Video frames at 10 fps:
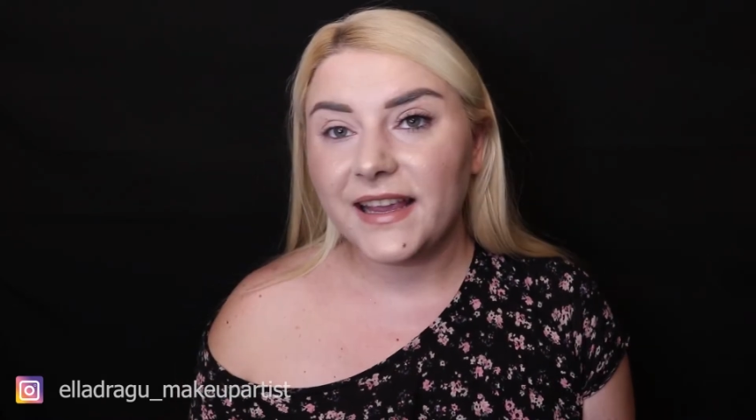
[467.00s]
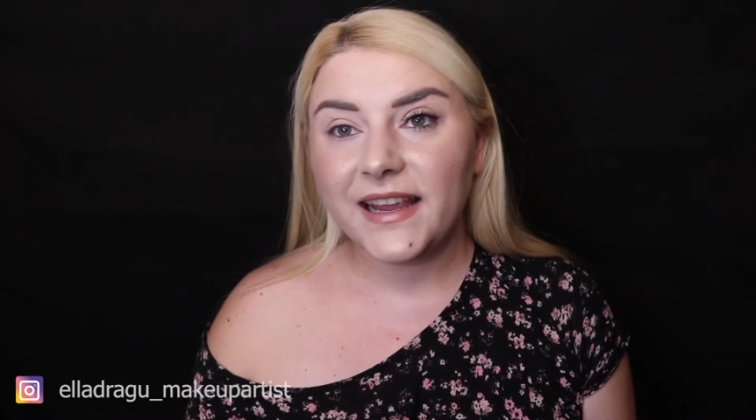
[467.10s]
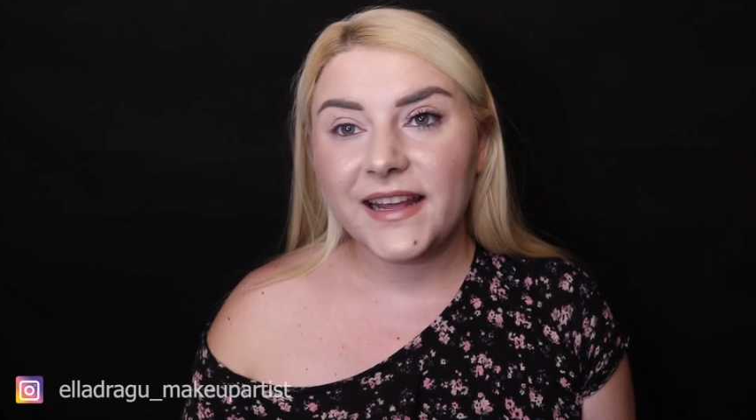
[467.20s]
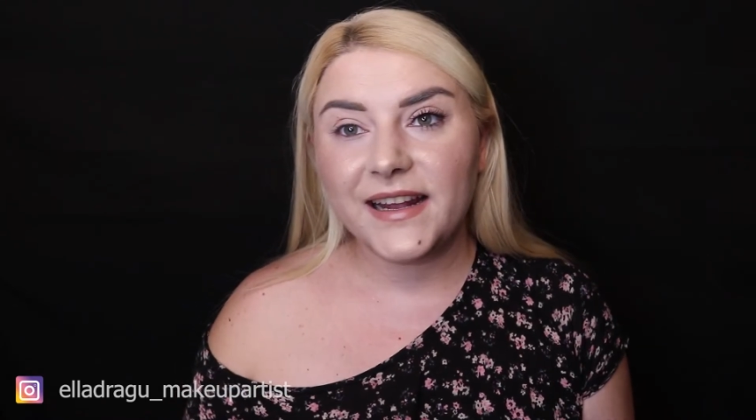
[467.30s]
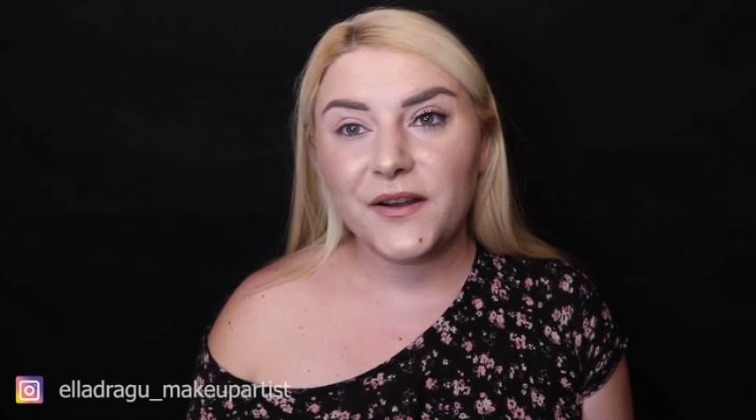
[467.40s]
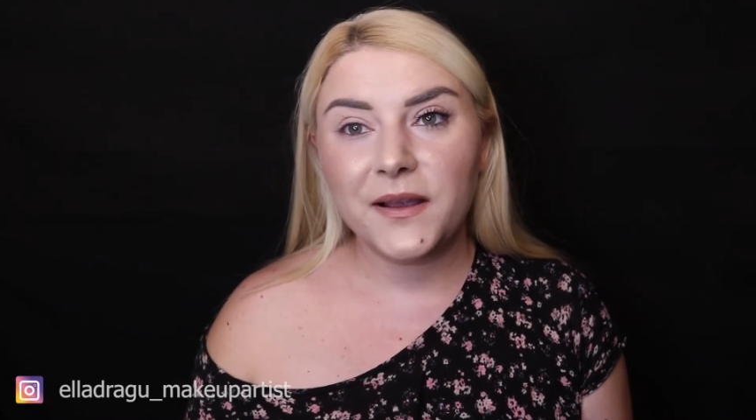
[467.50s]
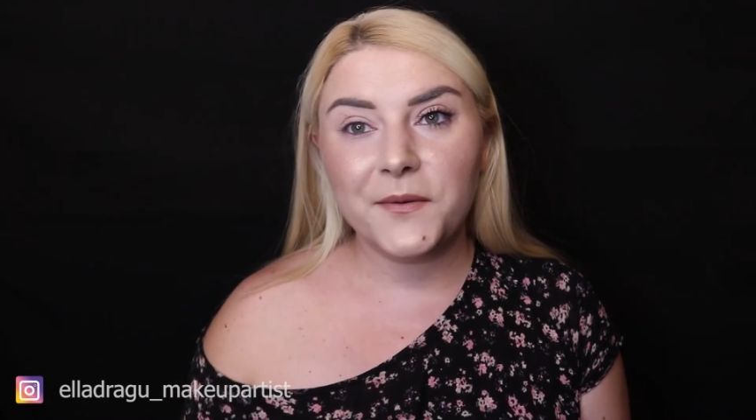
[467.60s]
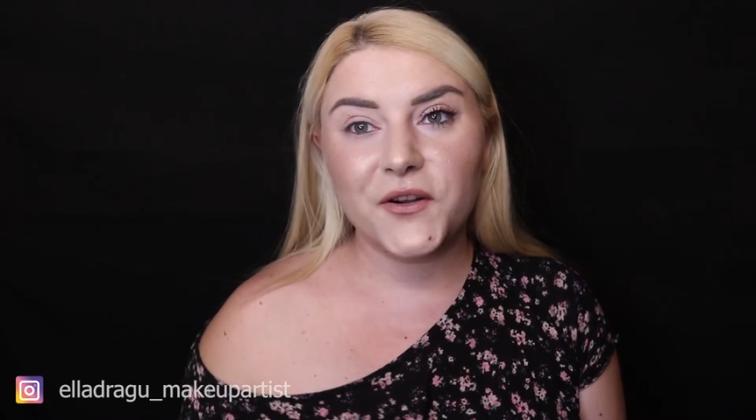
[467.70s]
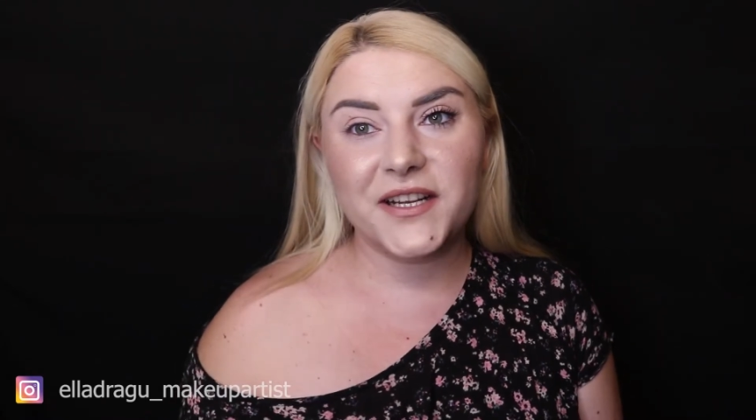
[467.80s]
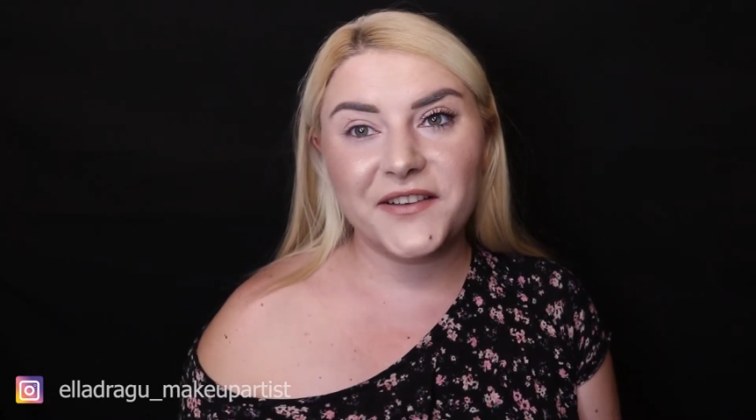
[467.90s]
And now
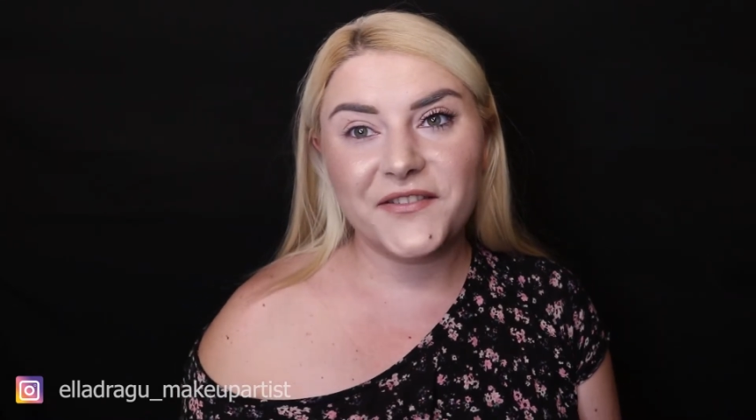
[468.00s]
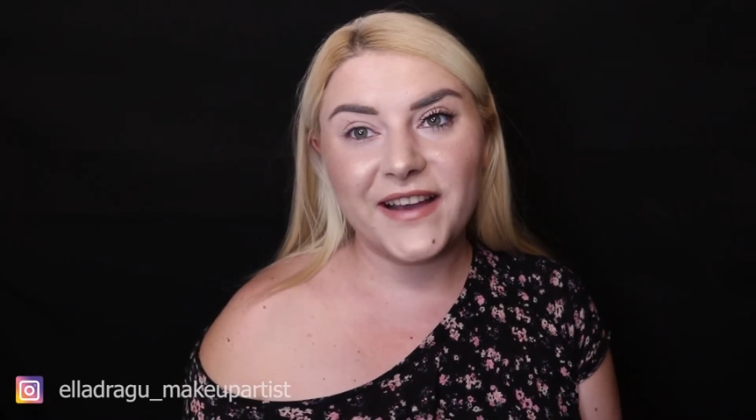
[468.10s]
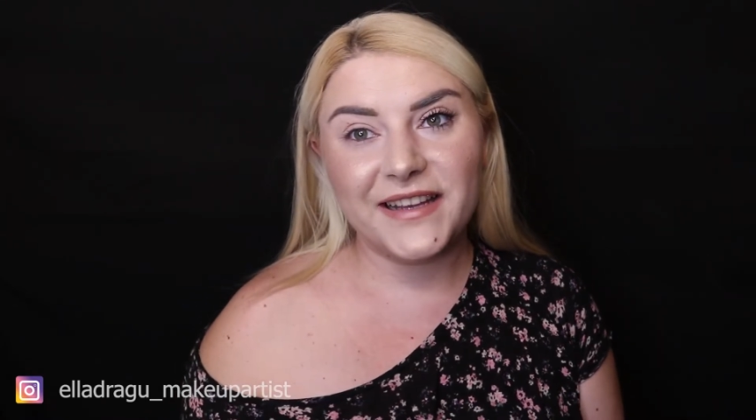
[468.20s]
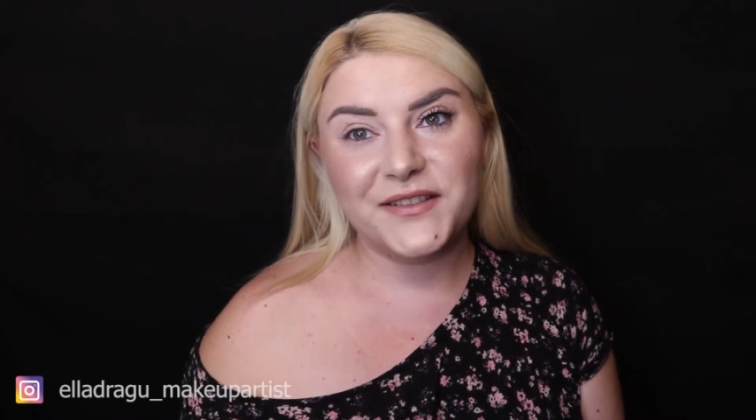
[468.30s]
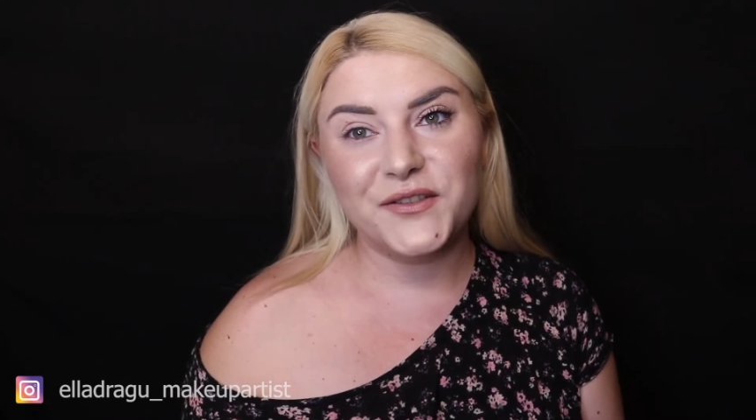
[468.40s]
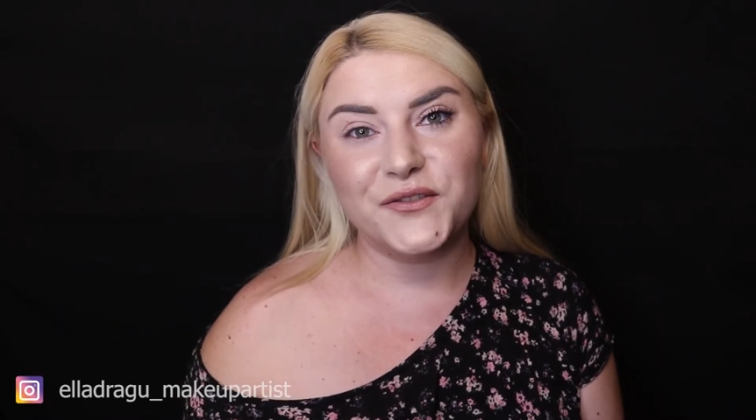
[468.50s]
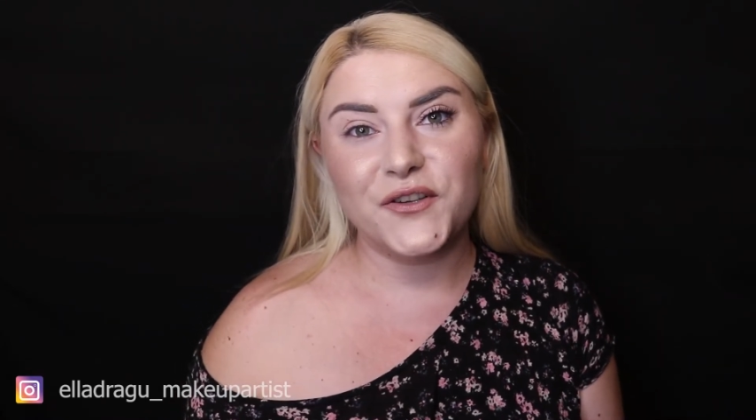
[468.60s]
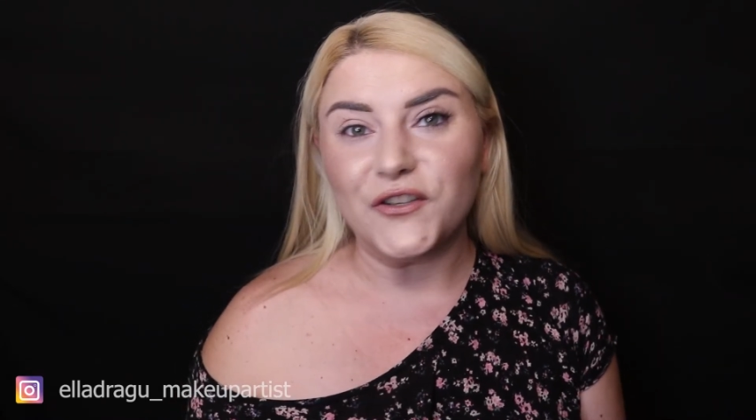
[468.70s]
I'm gonna invite you